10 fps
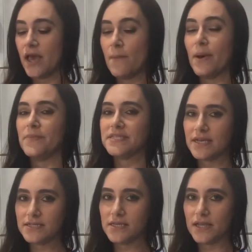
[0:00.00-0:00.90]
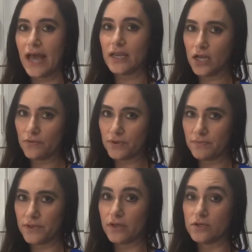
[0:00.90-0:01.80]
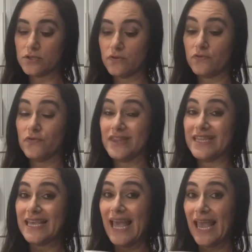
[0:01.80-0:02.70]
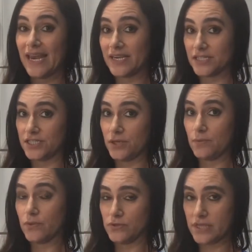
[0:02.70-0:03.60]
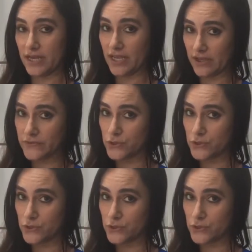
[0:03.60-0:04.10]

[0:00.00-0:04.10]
But besides that, I love it because of the energy boost that it gives you.